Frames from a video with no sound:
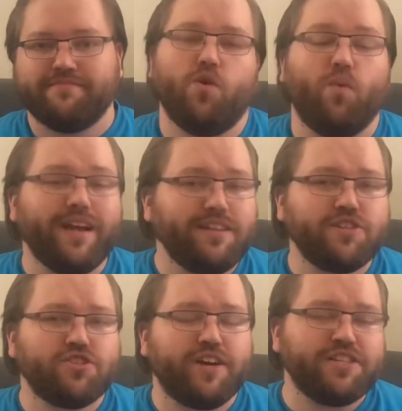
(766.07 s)
What
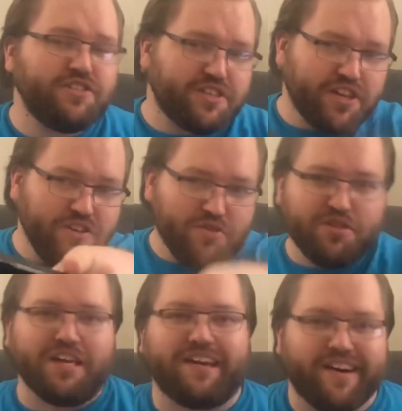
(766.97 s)
illustrations can you
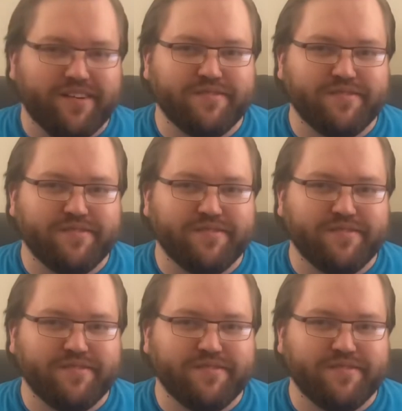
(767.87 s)
think of?